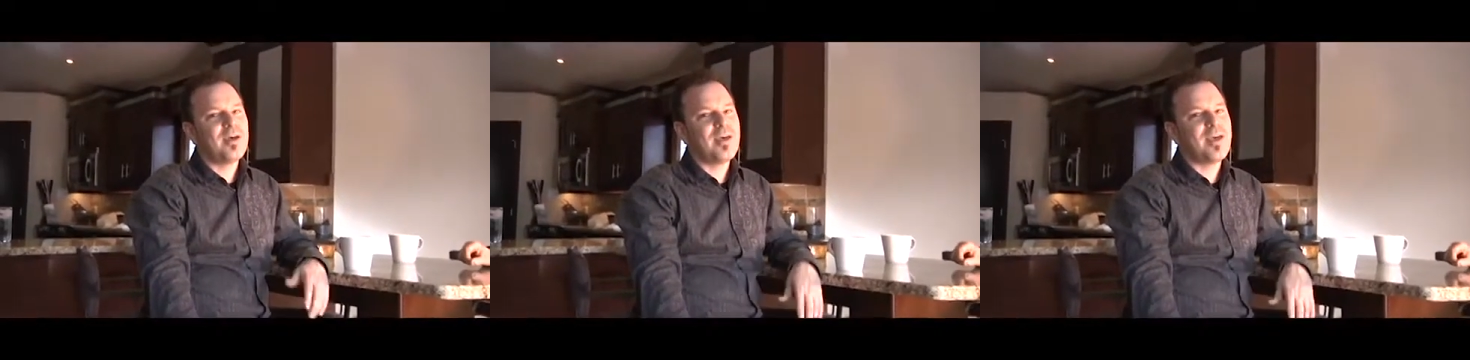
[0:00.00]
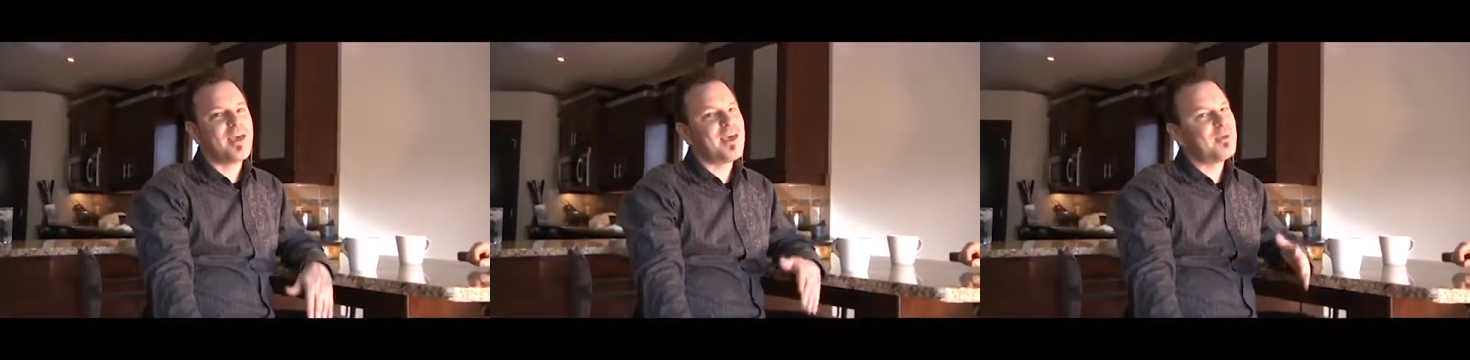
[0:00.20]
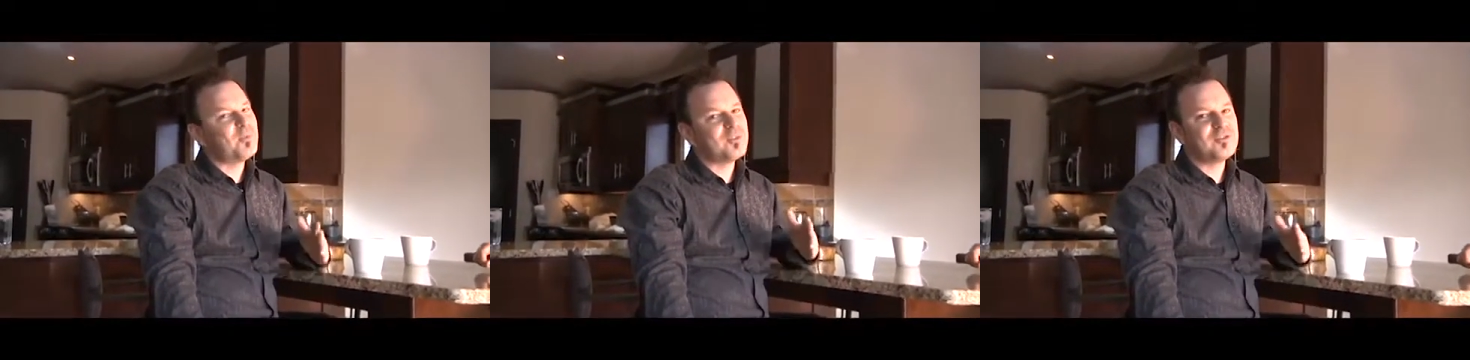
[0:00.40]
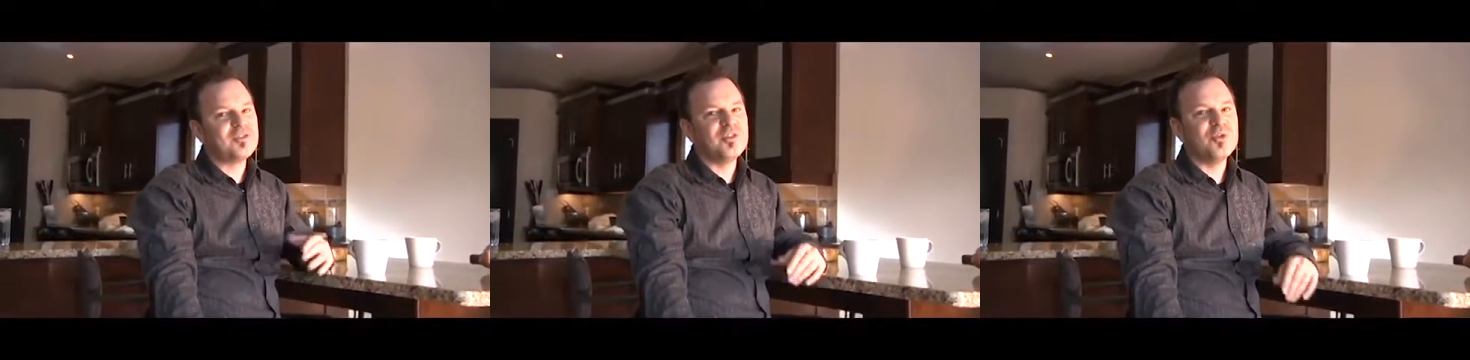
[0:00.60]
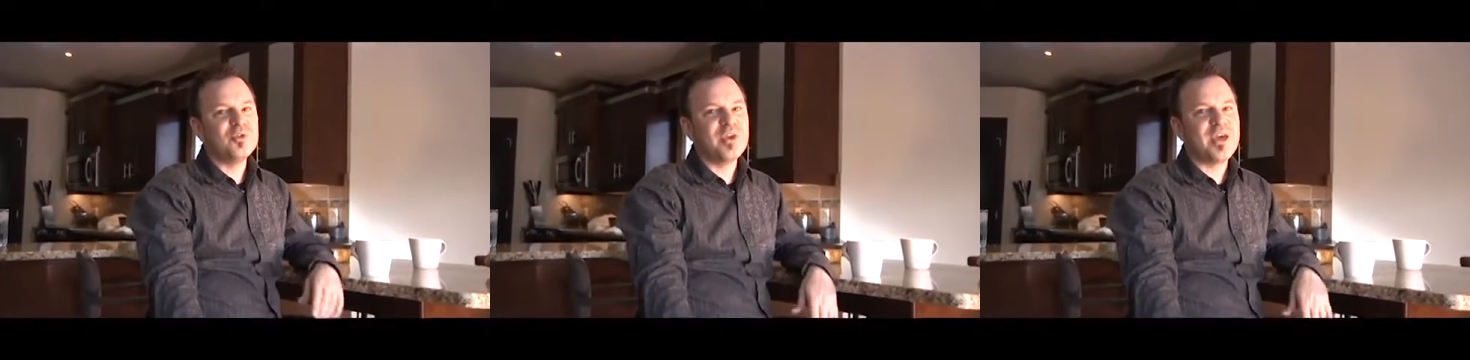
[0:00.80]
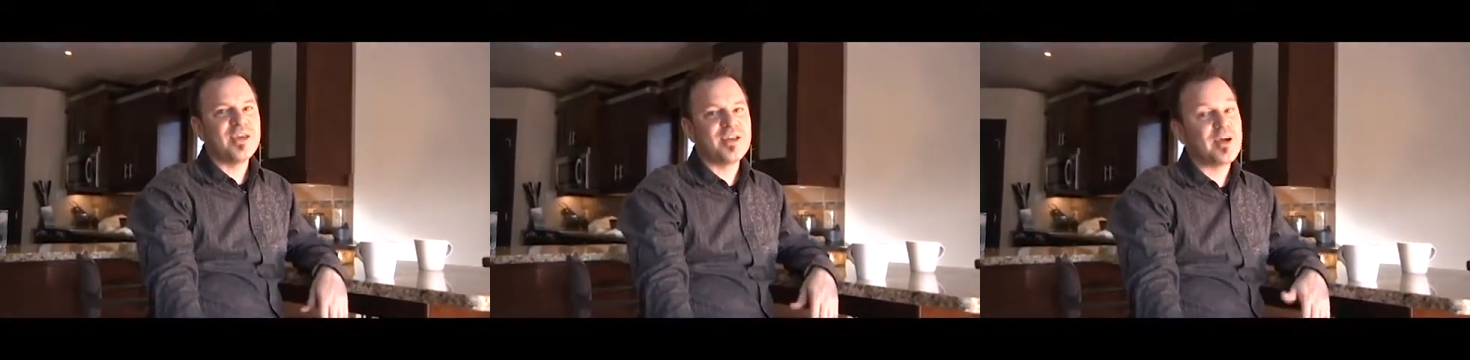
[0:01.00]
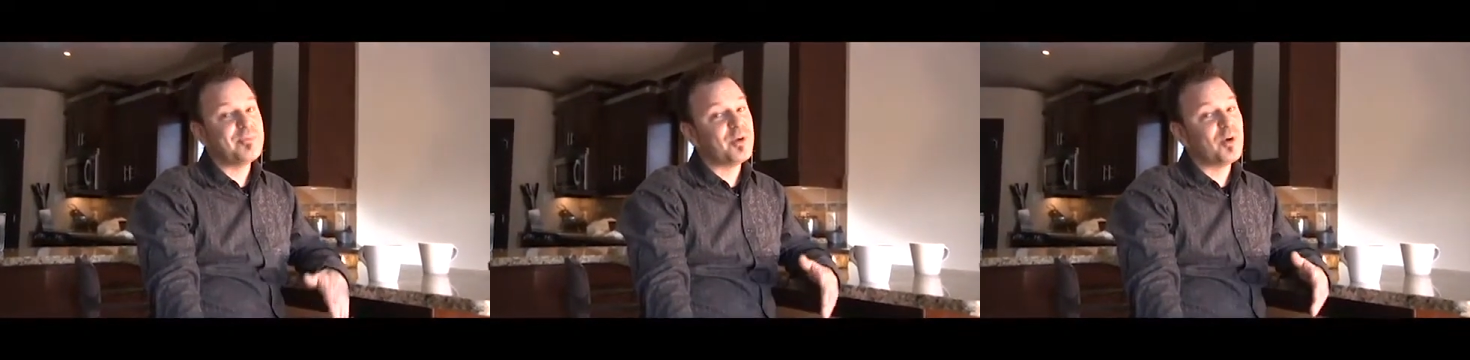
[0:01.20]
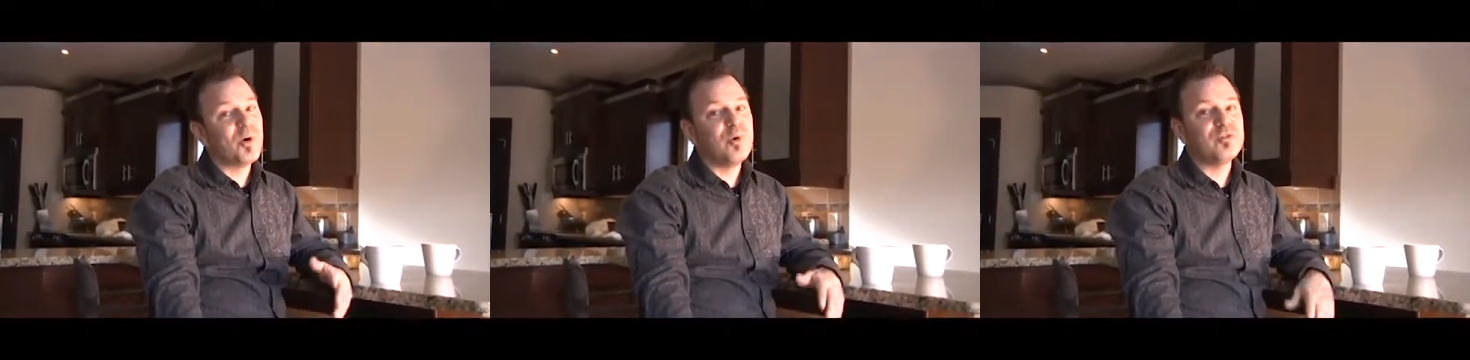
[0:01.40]
And we'll see you again. I'm
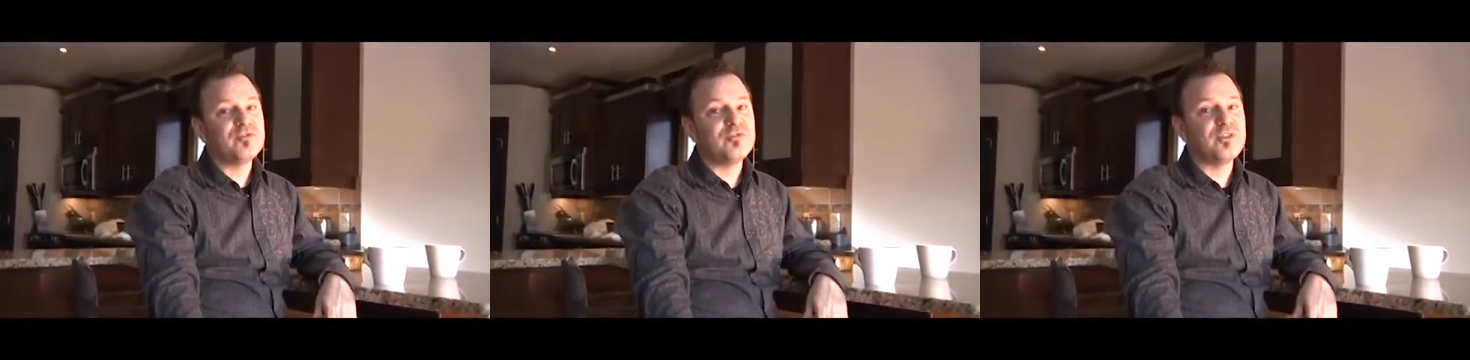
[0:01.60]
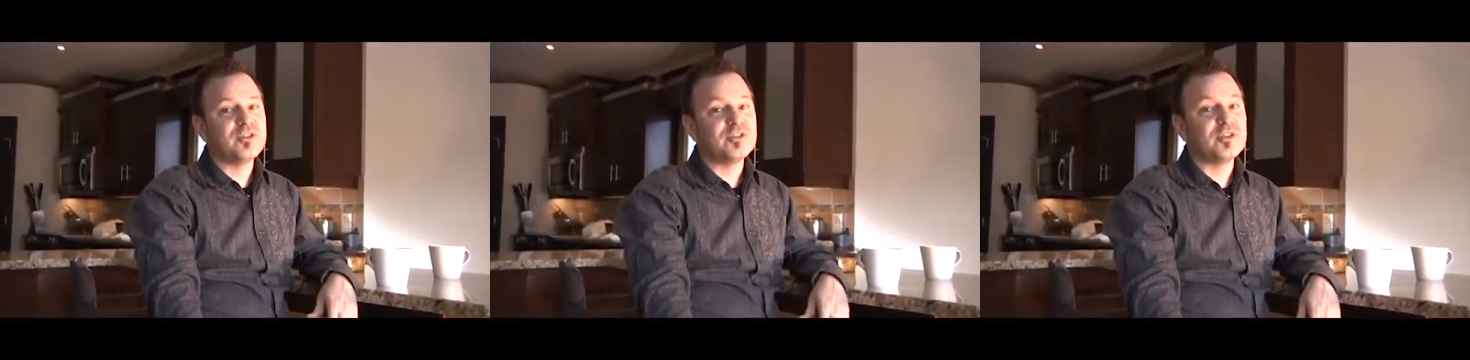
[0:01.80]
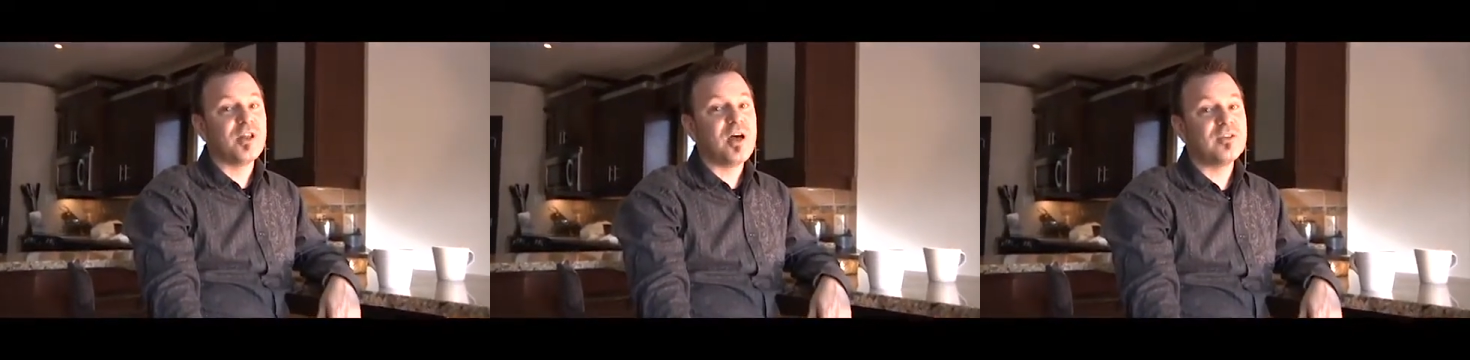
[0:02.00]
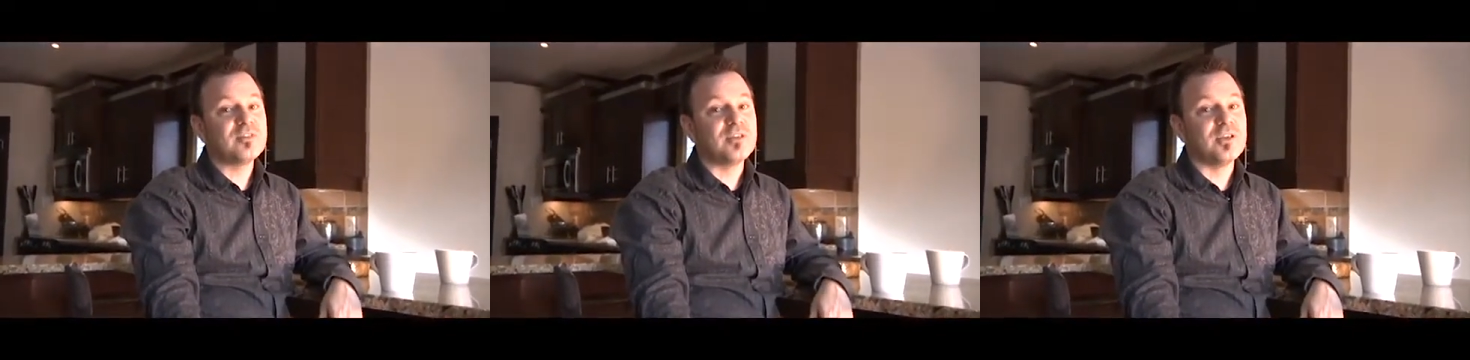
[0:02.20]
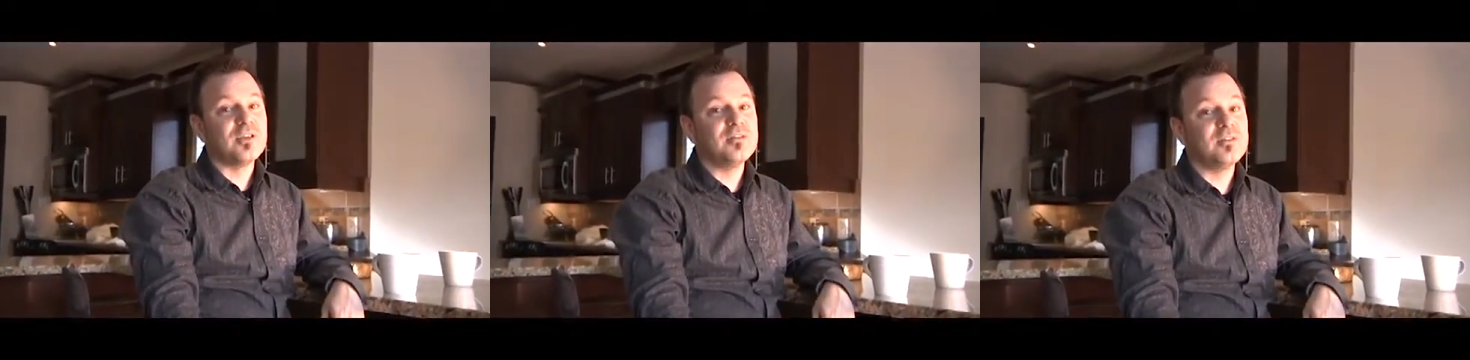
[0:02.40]
your host, Phil Cholosky.